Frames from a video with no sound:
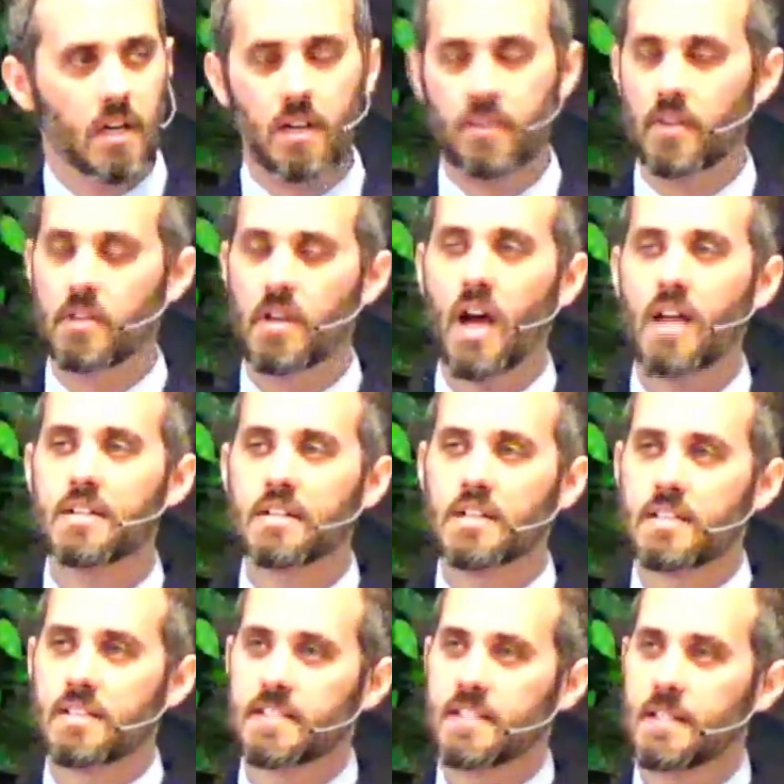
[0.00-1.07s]
they're
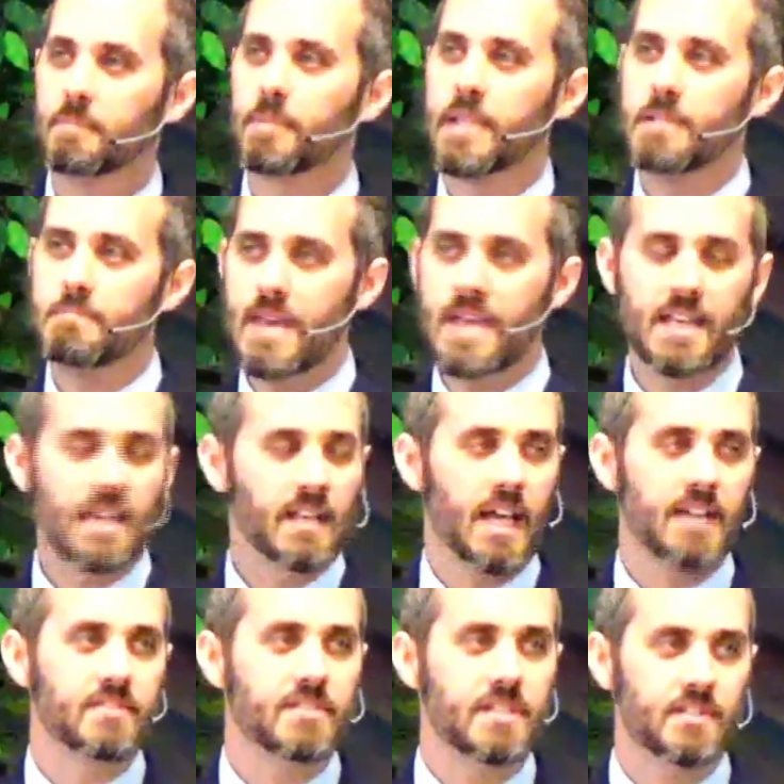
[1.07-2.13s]
not simply making
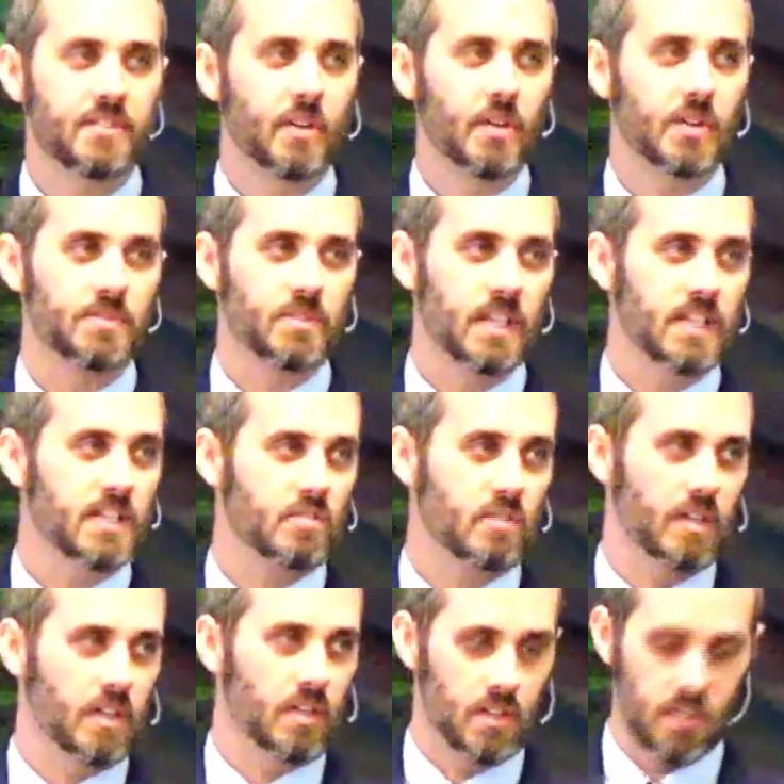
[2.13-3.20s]
life difficult for
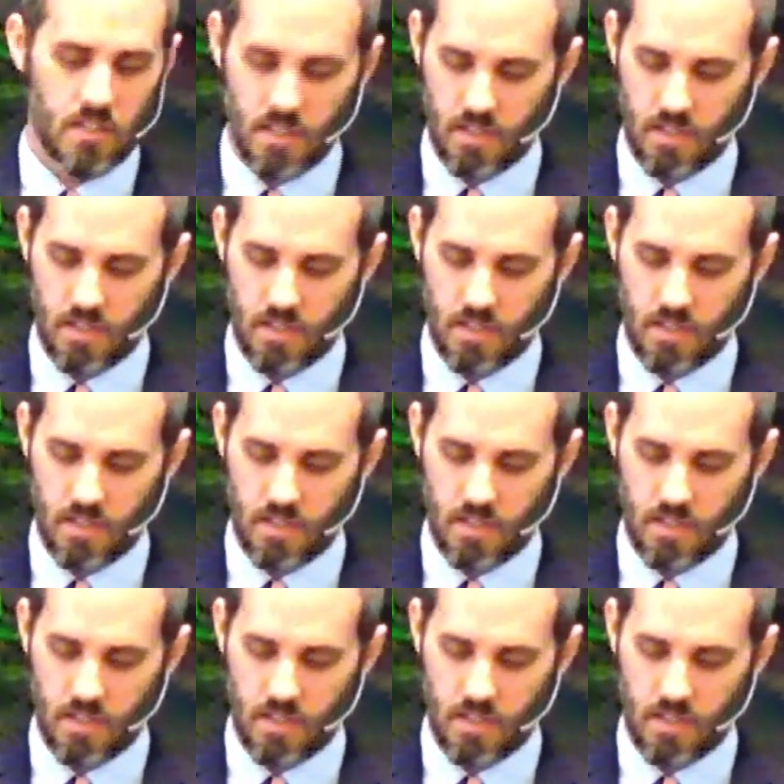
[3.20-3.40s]
Israel.